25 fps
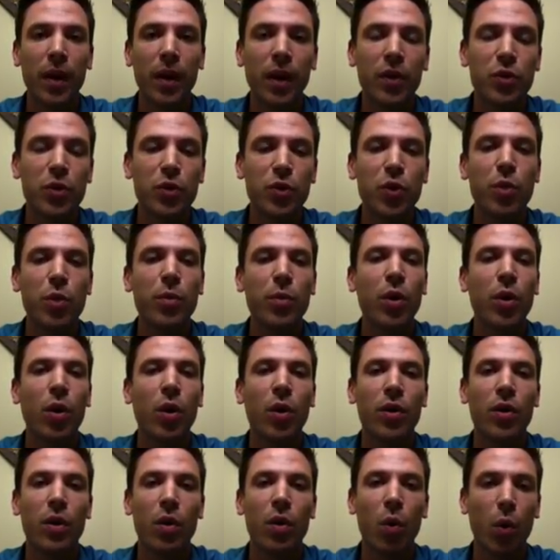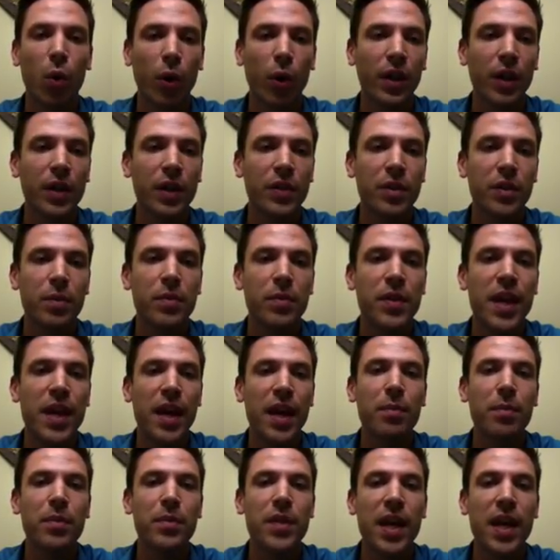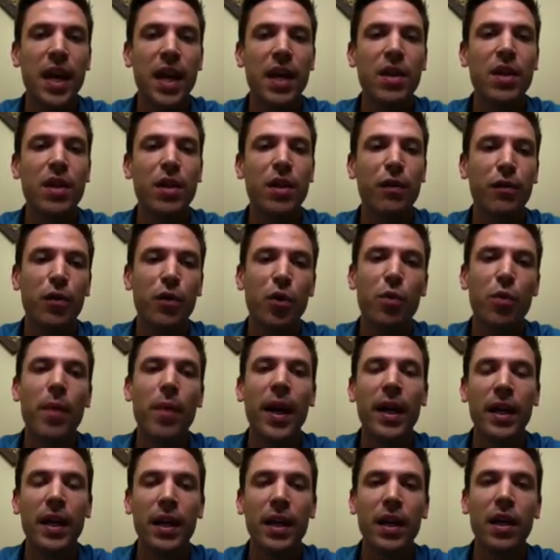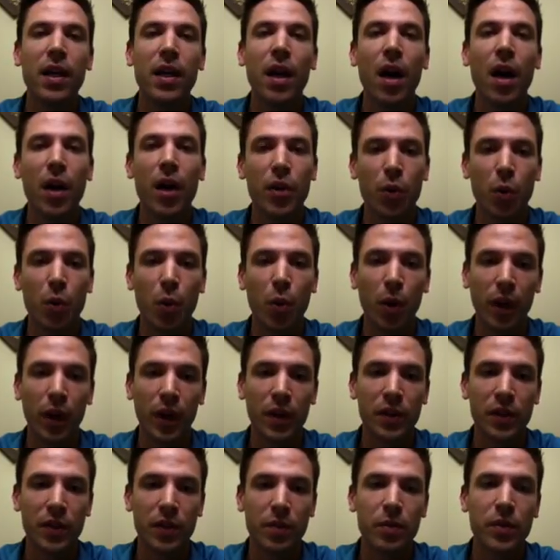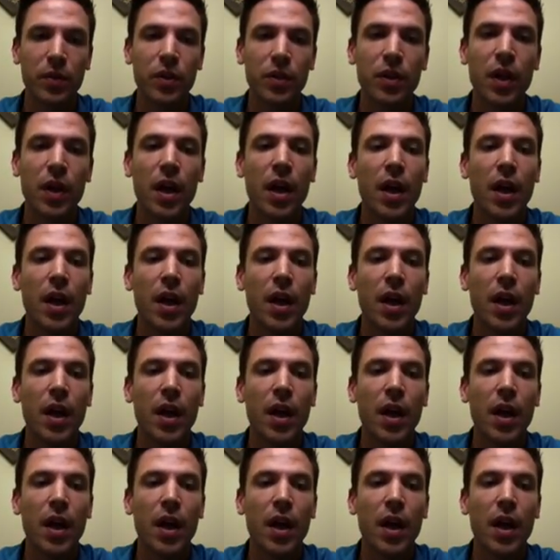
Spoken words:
A consumer are organisms that obtain their food by eating other organisms.